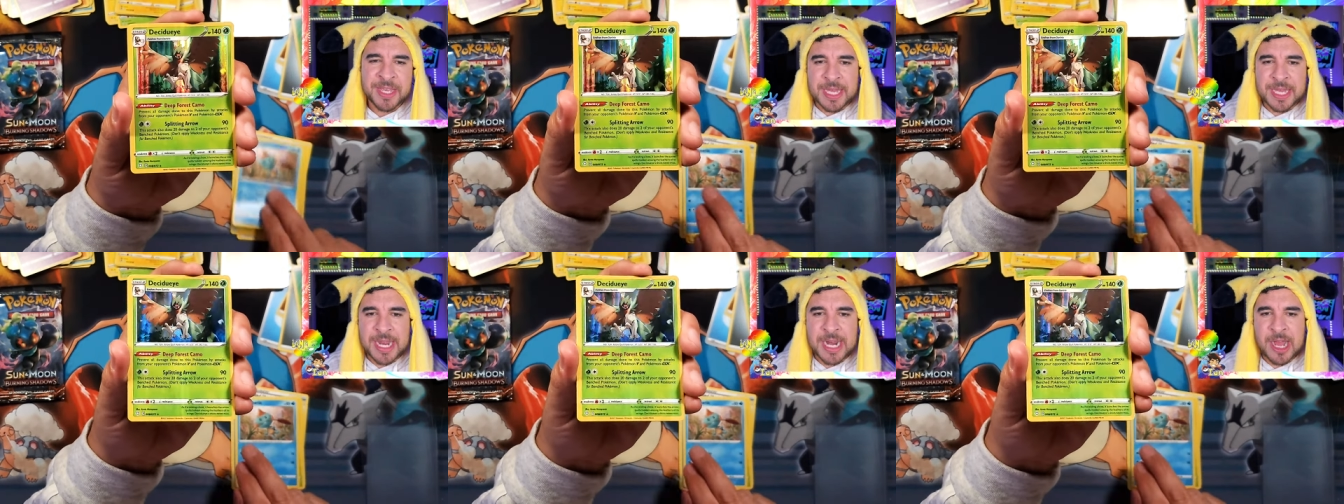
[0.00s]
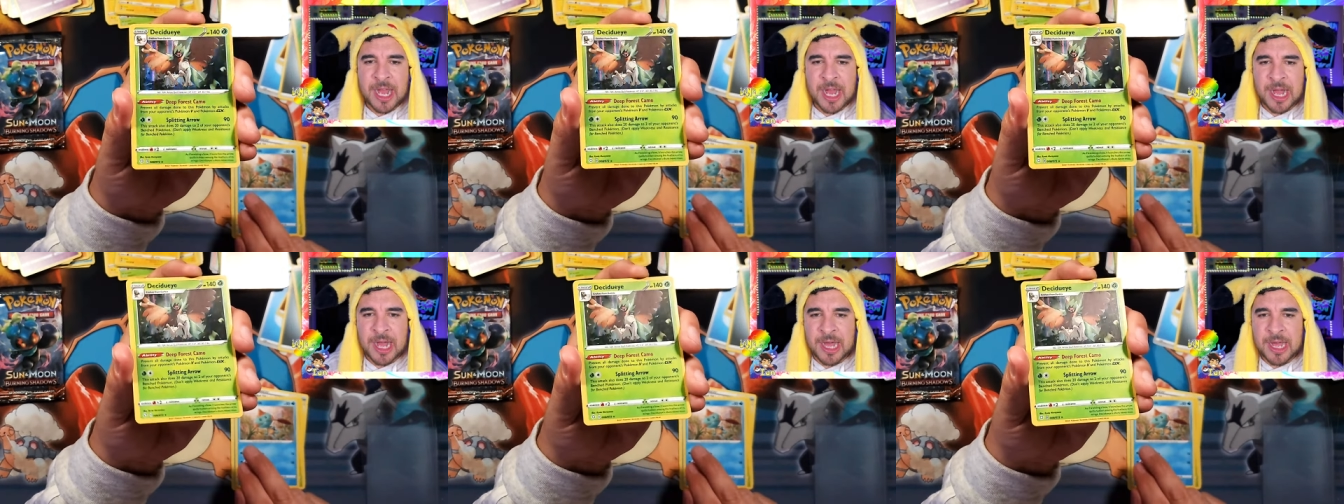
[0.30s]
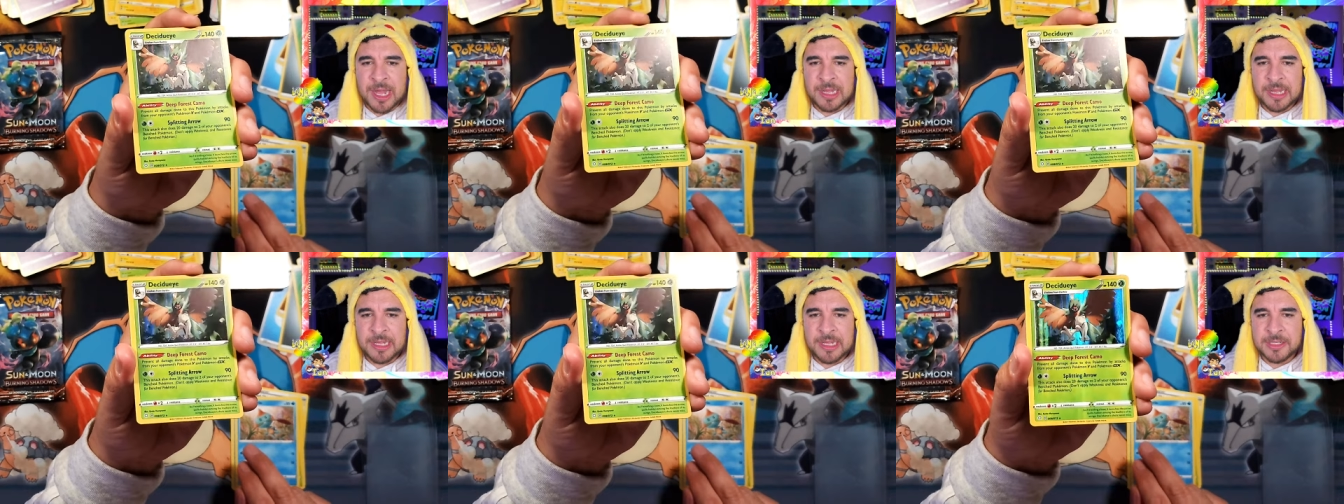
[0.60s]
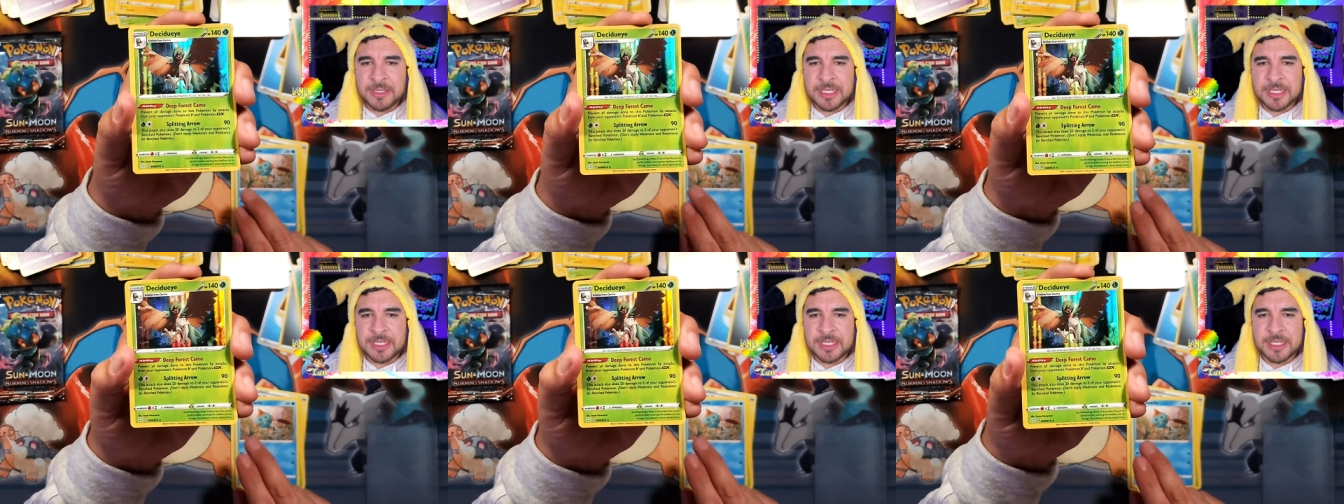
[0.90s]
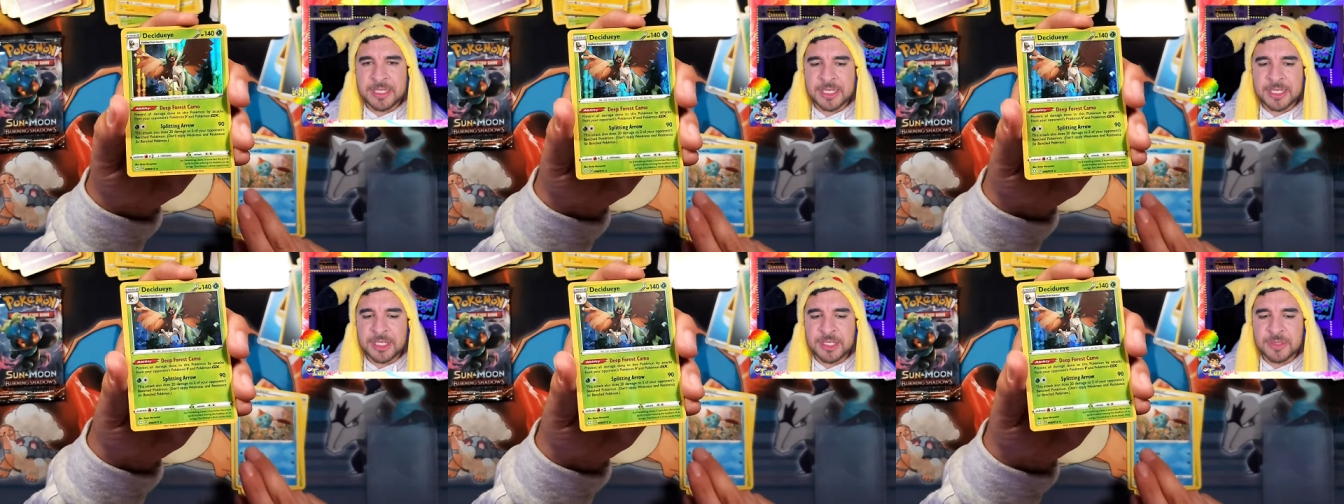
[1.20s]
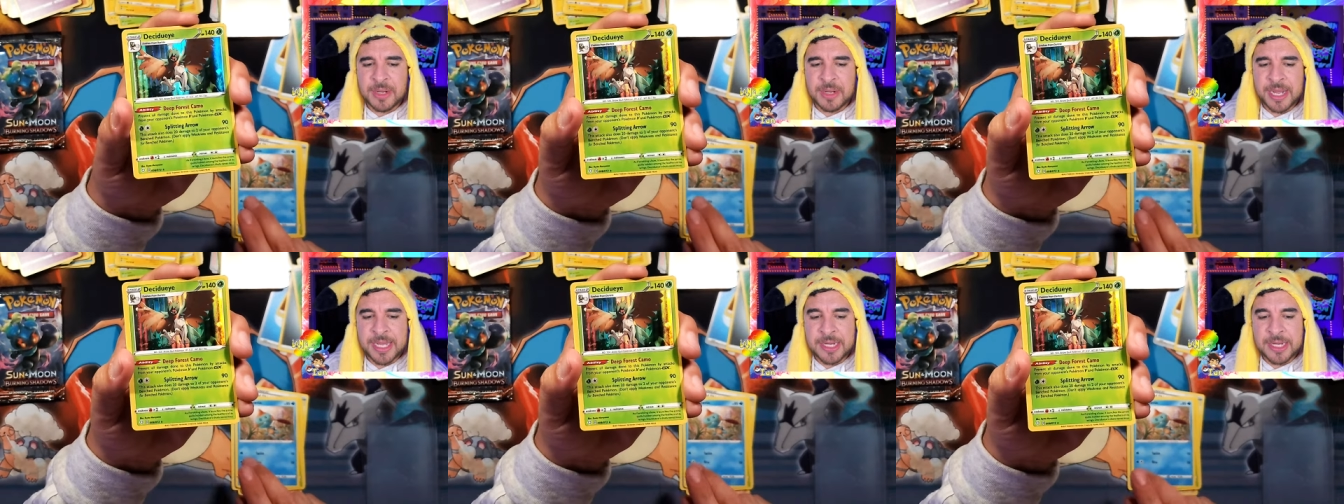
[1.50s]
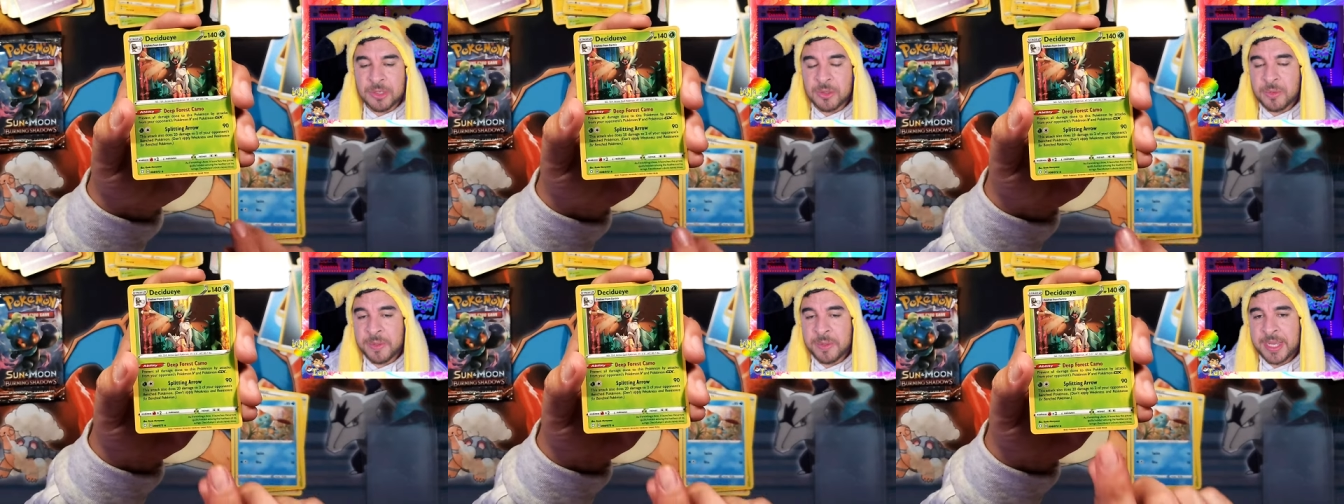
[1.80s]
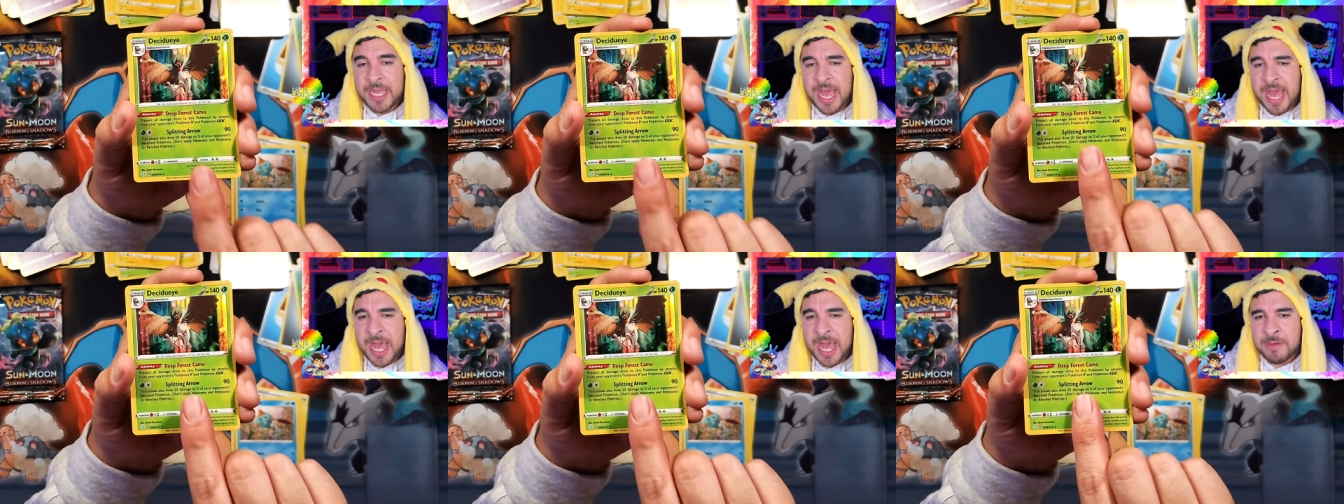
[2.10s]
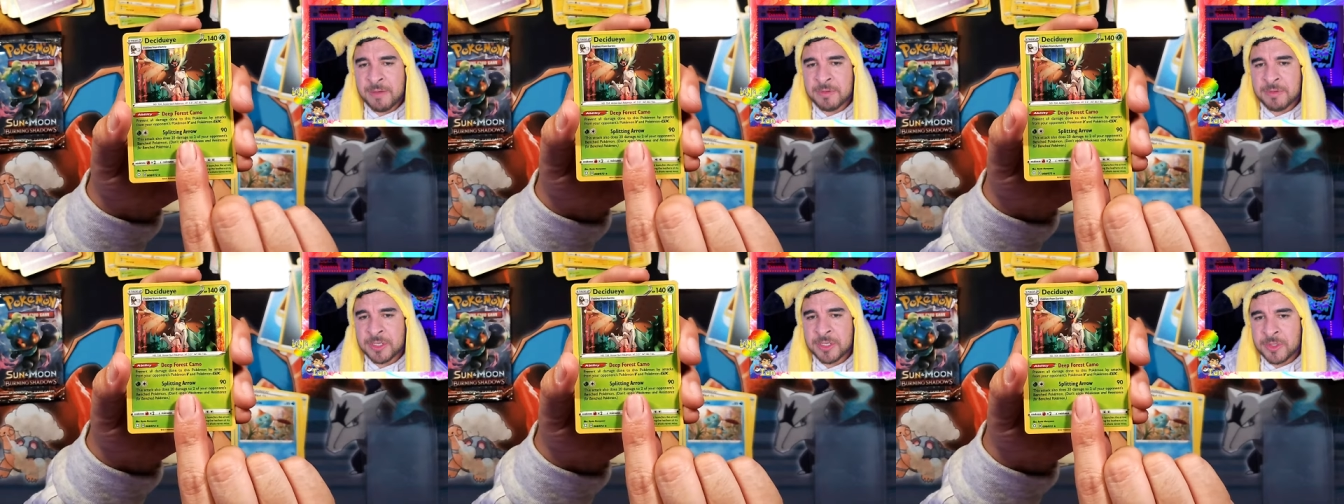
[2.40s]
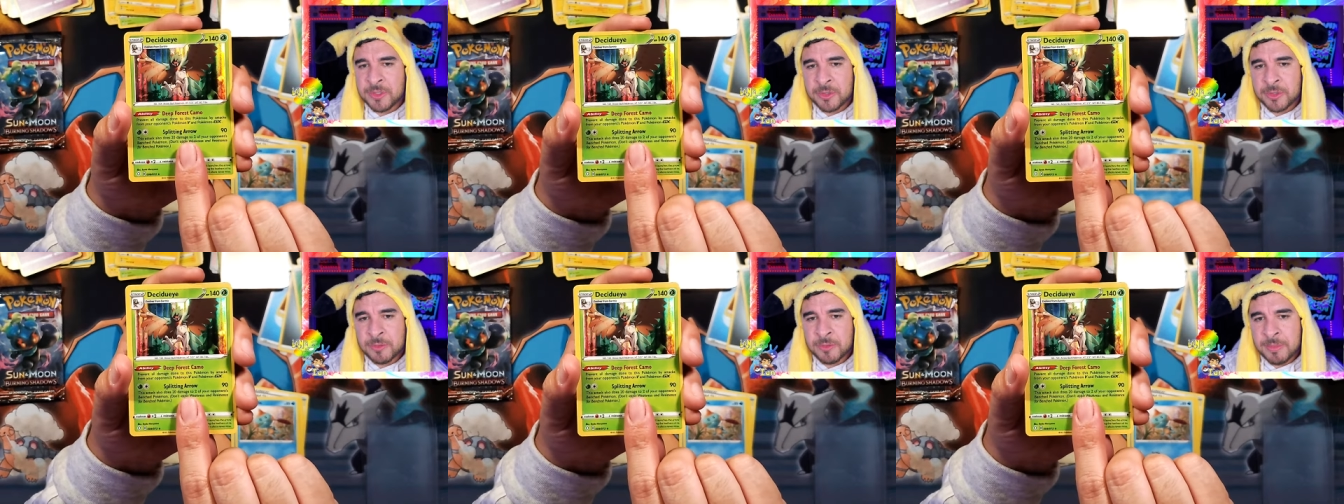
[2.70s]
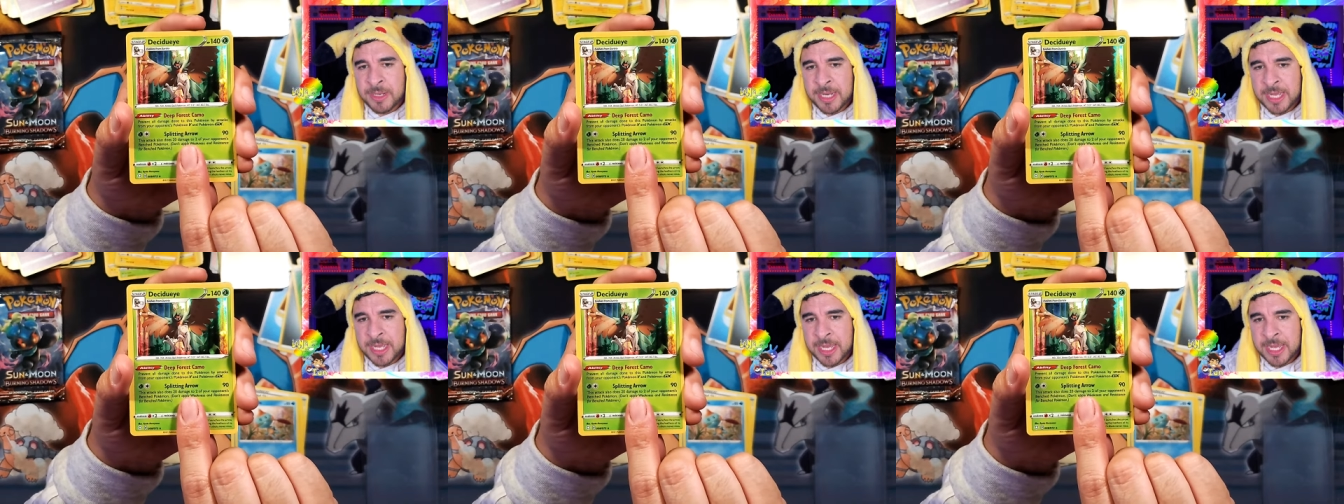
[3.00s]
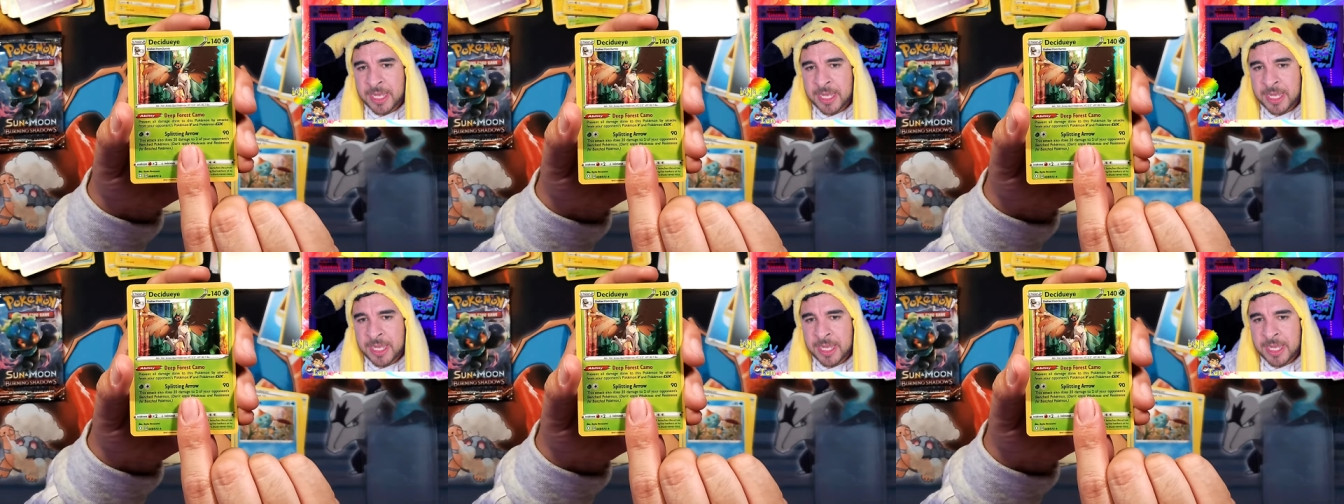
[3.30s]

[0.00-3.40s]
And a hollow Decidueye. Do we have a double,